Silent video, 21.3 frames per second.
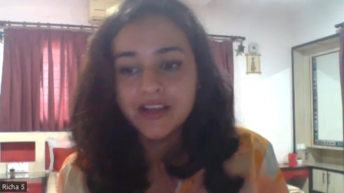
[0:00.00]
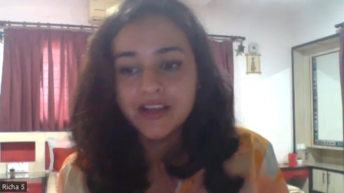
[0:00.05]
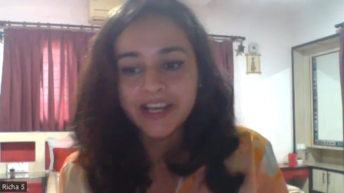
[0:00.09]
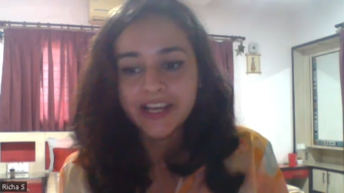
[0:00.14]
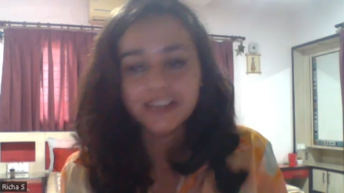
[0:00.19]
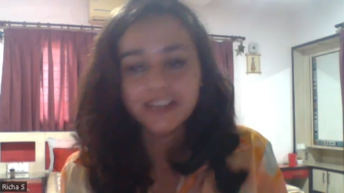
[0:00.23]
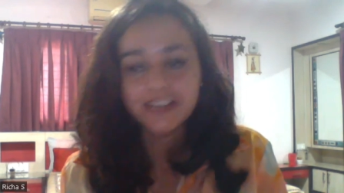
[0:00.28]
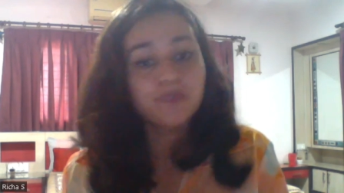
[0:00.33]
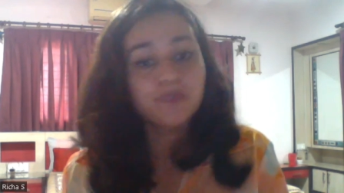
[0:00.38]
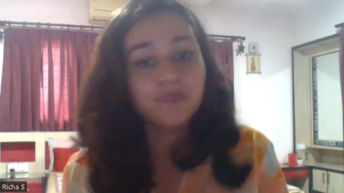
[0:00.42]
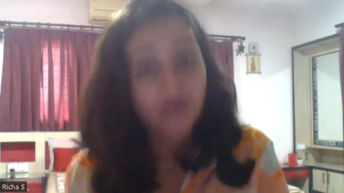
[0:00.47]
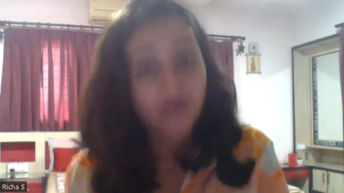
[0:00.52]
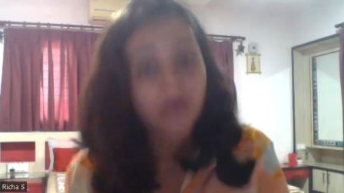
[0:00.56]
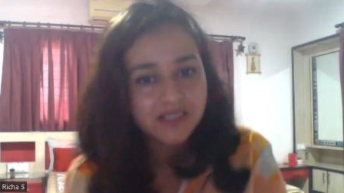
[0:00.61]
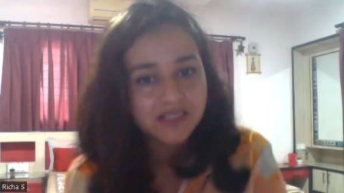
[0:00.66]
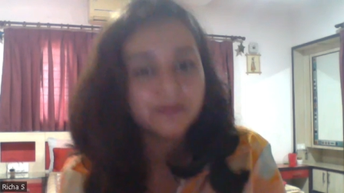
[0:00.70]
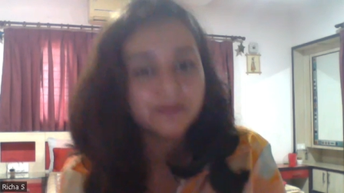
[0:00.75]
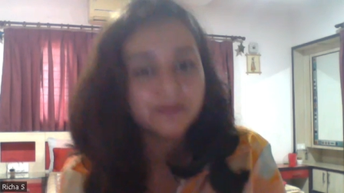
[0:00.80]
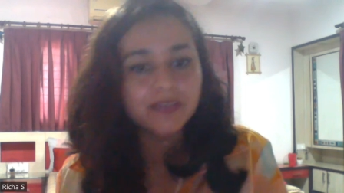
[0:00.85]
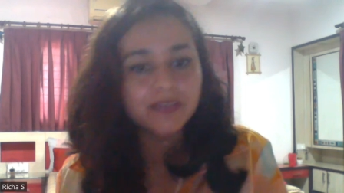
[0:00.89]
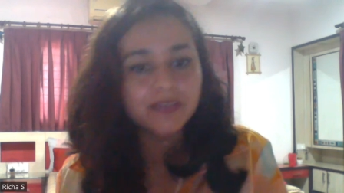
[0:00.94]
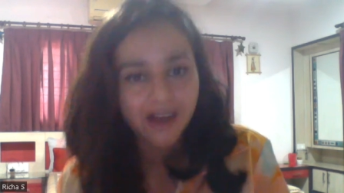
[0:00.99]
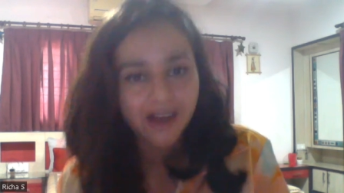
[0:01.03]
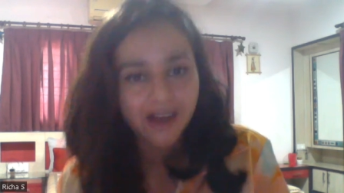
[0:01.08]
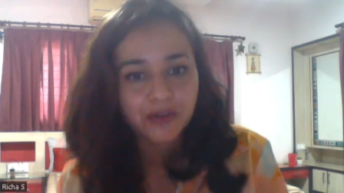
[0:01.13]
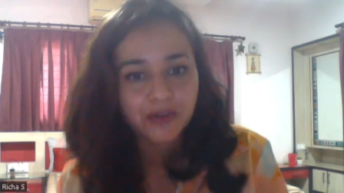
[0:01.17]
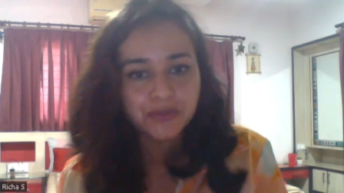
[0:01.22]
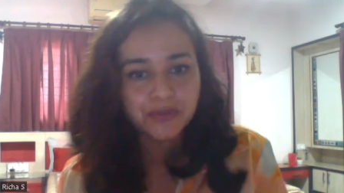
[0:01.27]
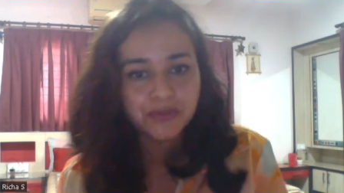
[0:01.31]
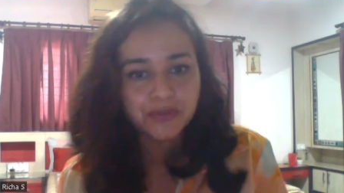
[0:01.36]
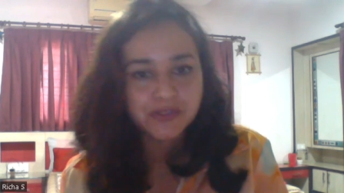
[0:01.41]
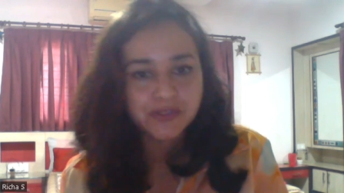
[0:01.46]
it is possible now
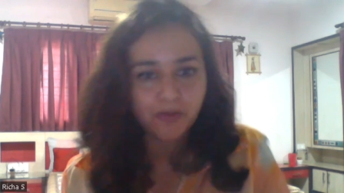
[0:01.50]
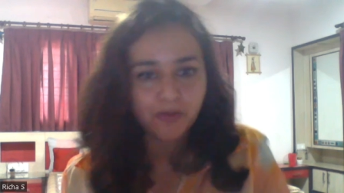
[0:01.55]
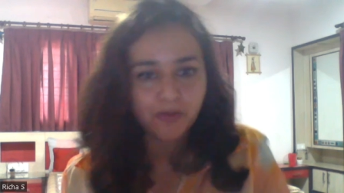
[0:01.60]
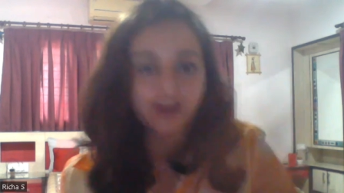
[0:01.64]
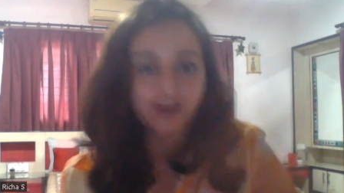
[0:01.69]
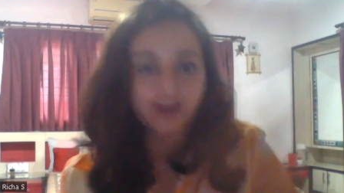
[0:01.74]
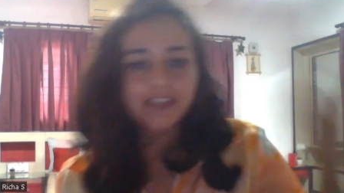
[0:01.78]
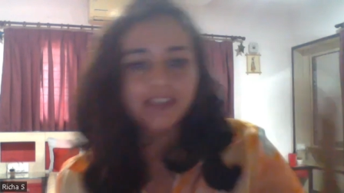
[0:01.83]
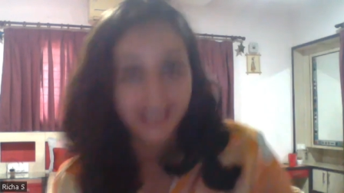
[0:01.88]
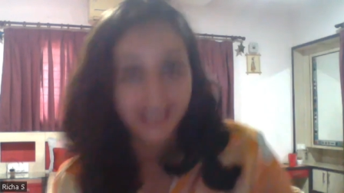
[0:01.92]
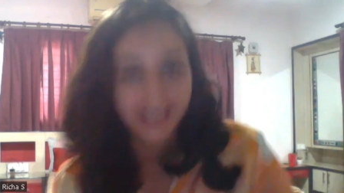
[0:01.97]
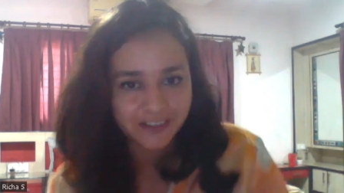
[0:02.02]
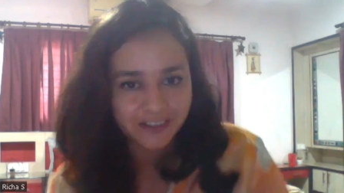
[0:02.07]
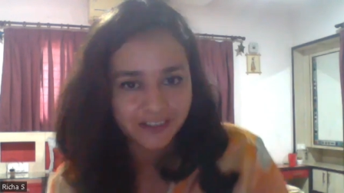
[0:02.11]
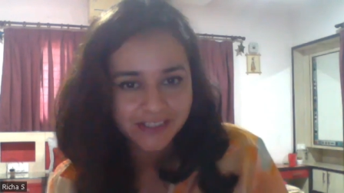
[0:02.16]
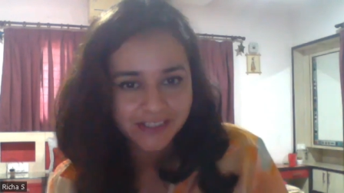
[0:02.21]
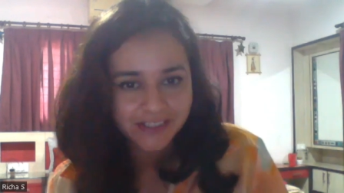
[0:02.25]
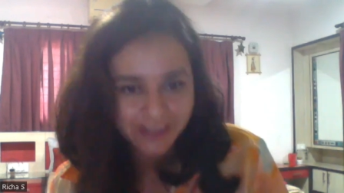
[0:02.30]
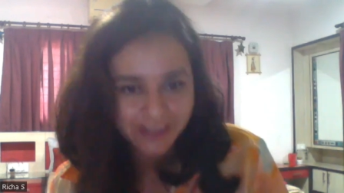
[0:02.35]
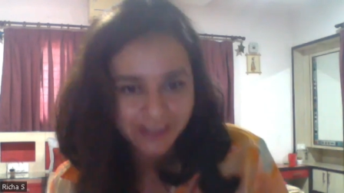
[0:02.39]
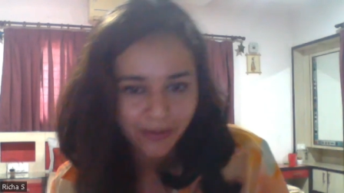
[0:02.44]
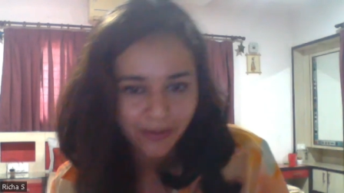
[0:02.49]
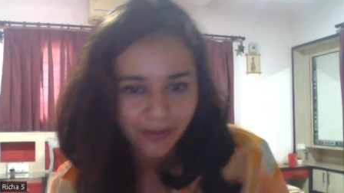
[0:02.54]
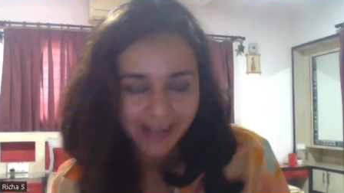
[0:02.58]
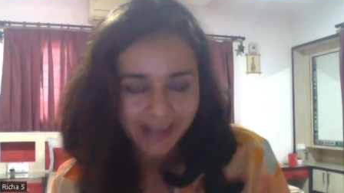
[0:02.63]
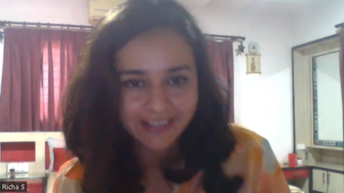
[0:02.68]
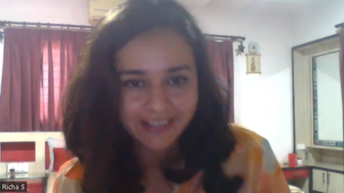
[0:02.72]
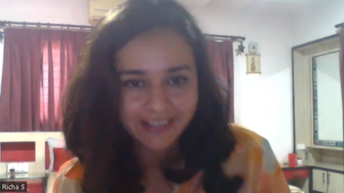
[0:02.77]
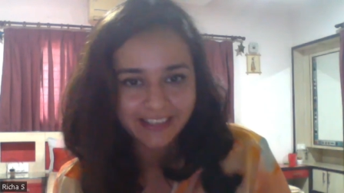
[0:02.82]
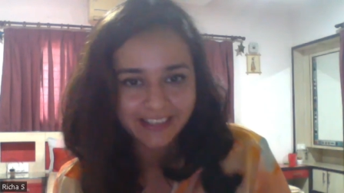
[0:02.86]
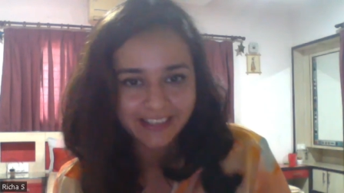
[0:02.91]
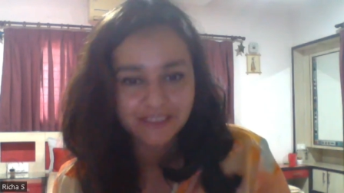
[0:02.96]
to spot tigers in the wild,
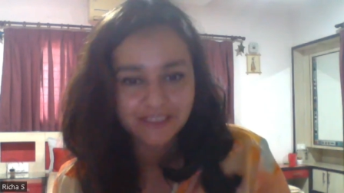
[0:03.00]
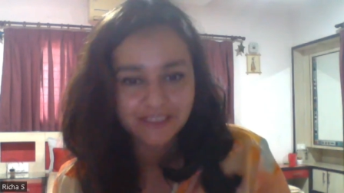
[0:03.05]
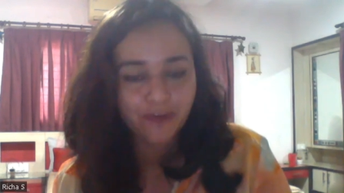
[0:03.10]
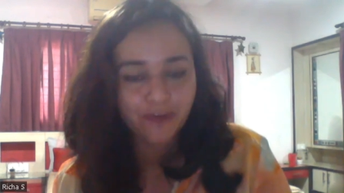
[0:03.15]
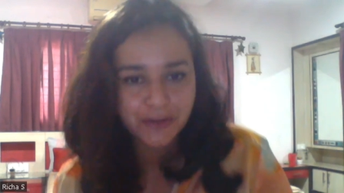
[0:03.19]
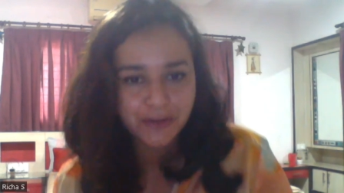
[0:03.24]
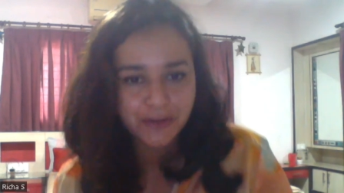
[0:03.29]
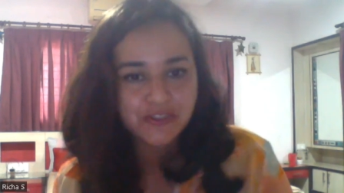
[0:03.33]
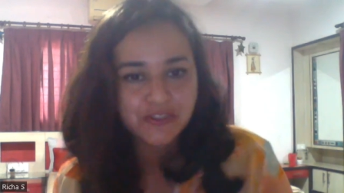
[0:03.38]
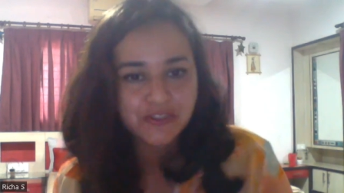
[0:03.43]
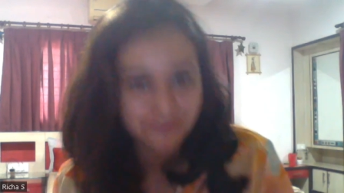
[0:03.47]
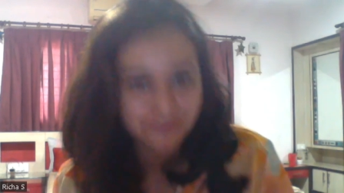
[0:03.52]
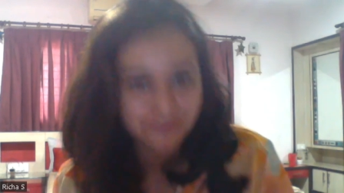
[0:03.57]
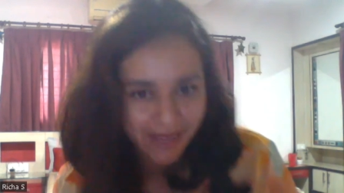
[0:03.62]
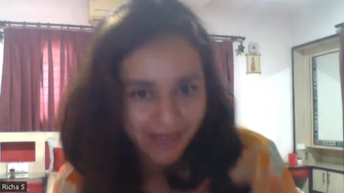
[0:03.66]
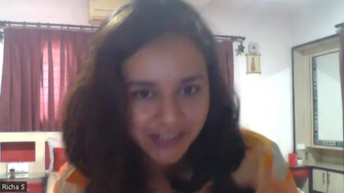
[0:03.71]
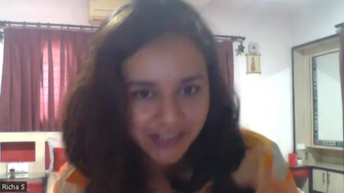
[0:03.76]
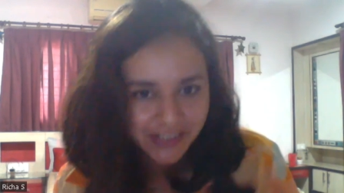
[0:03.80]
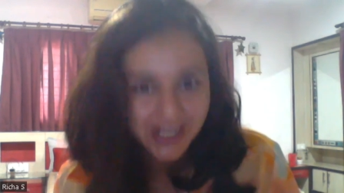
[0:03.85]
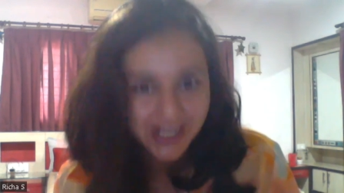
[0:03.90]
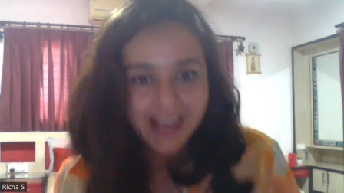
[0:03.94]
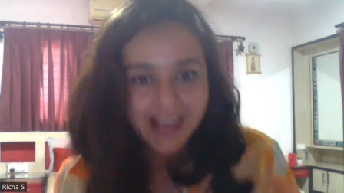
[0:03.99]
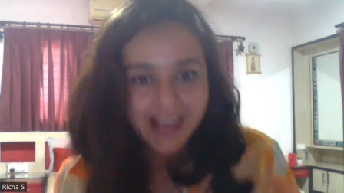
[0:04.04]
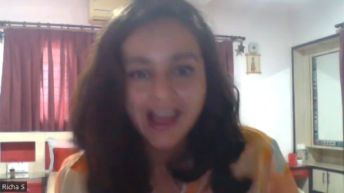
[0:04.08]
in the forest of Page.